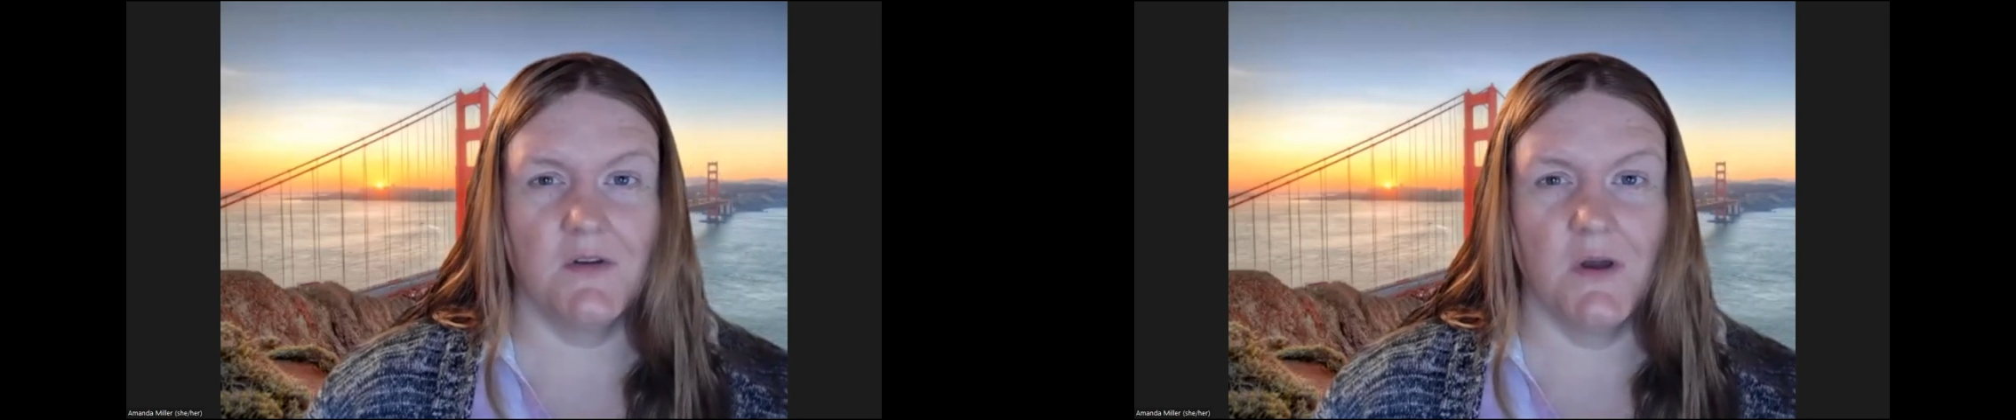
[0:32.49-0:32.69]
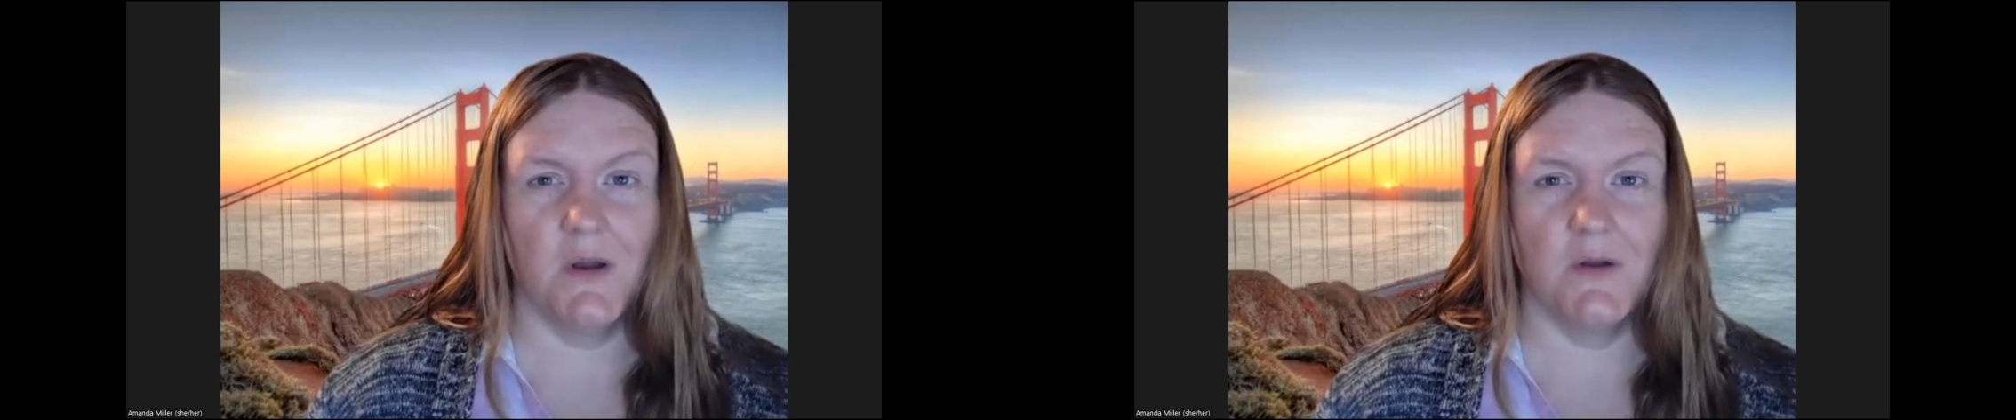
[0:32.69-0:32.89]
you
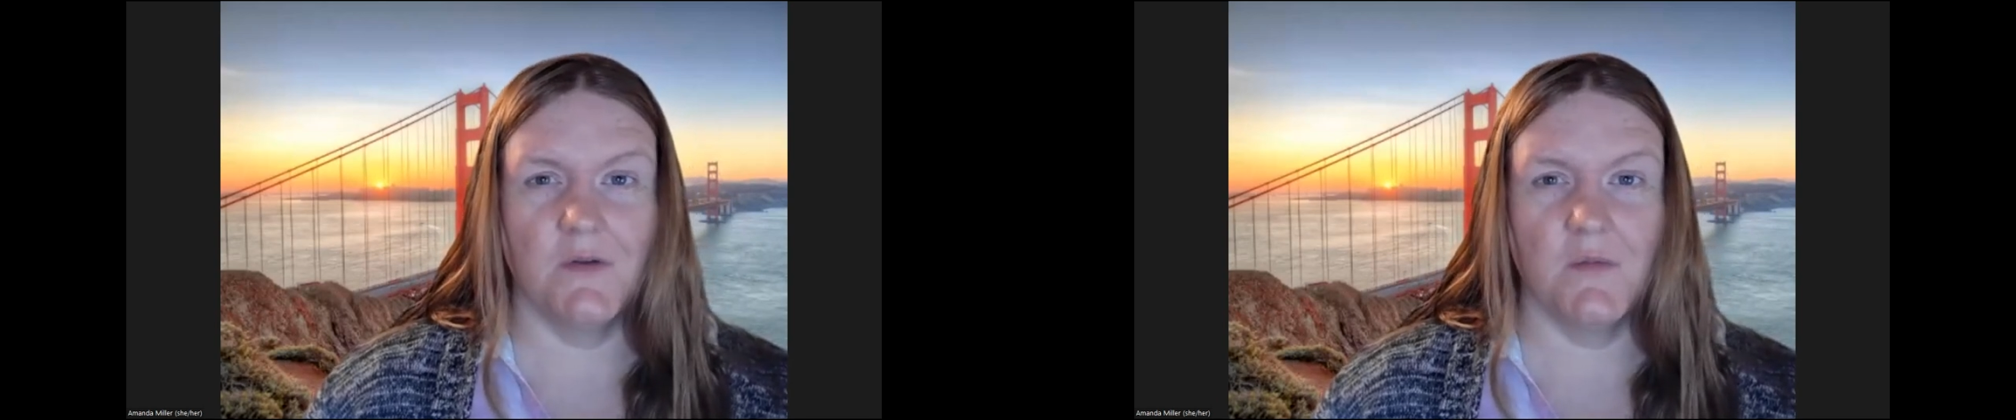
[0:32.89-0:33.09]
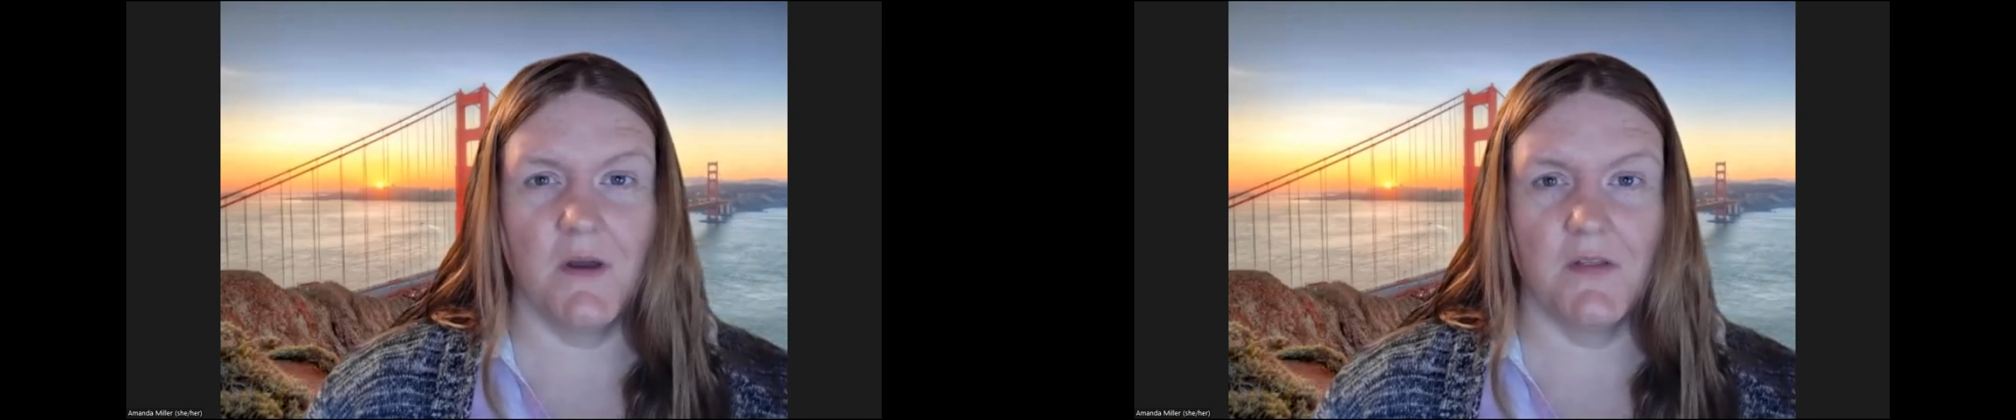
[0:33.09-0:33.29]
know how to
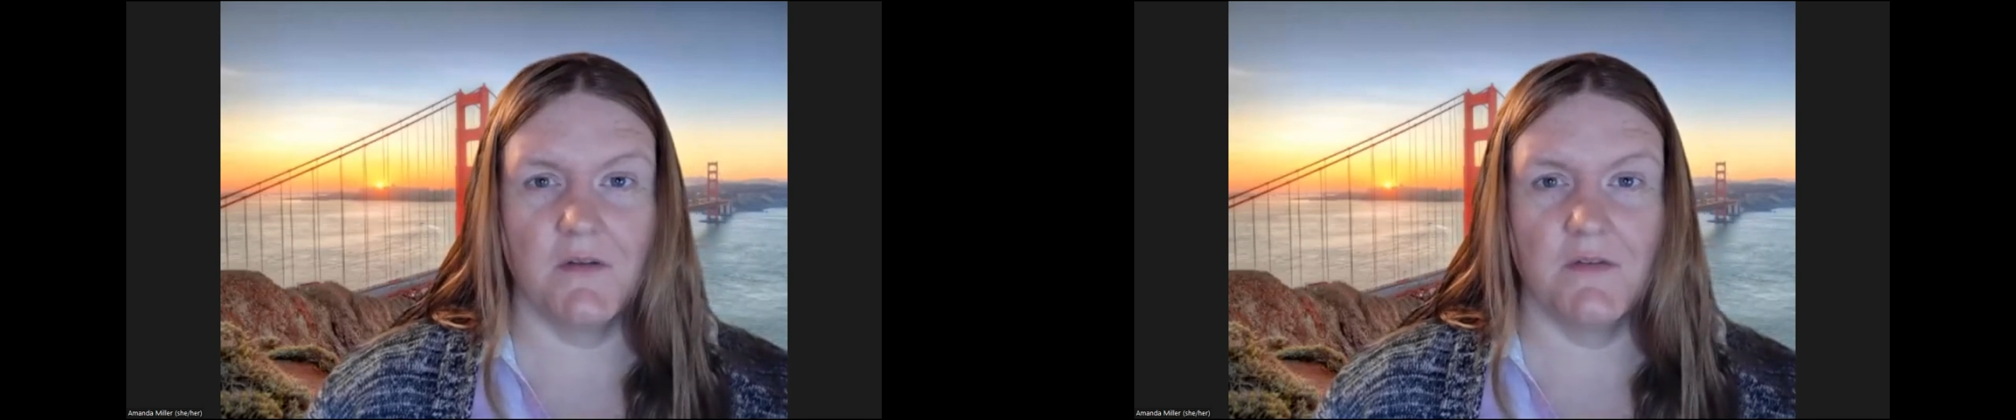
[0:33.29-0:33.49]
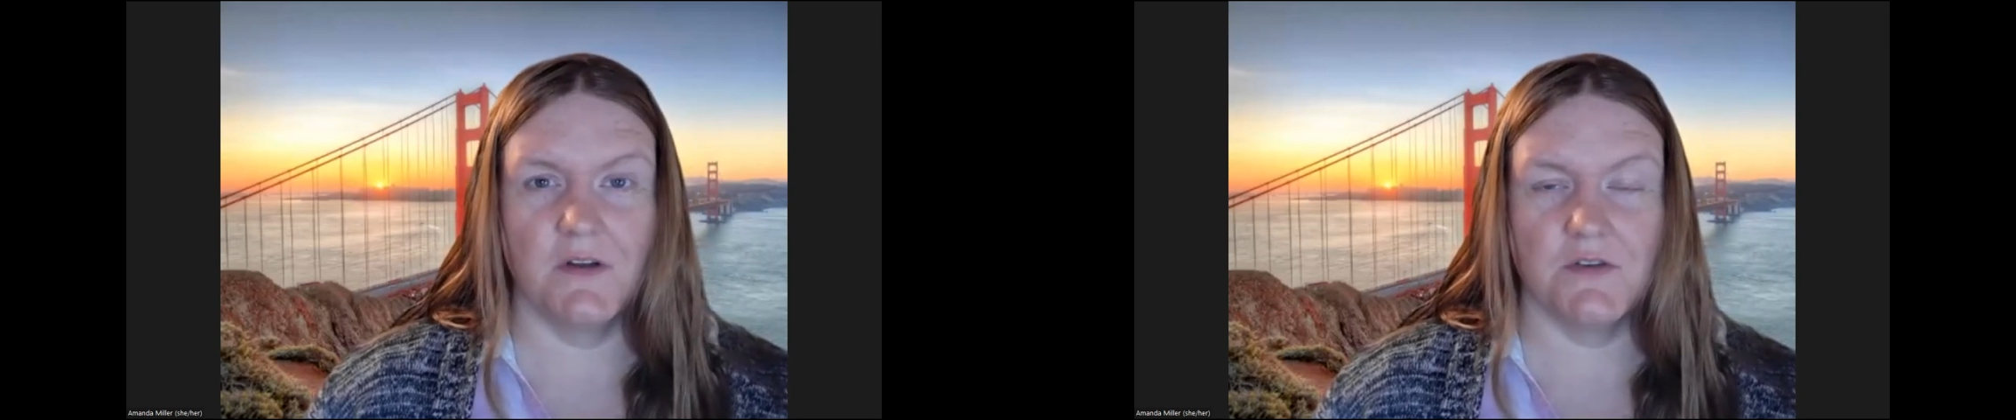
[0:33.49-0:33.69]
do the
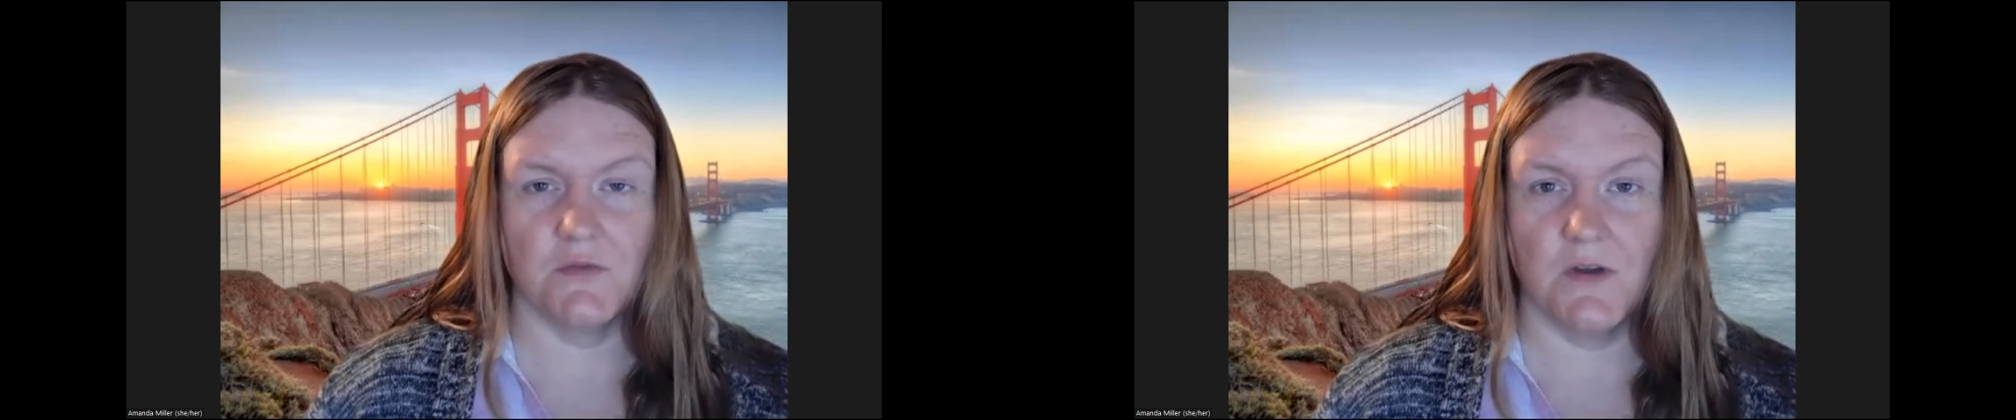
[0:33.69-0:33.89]
method of initial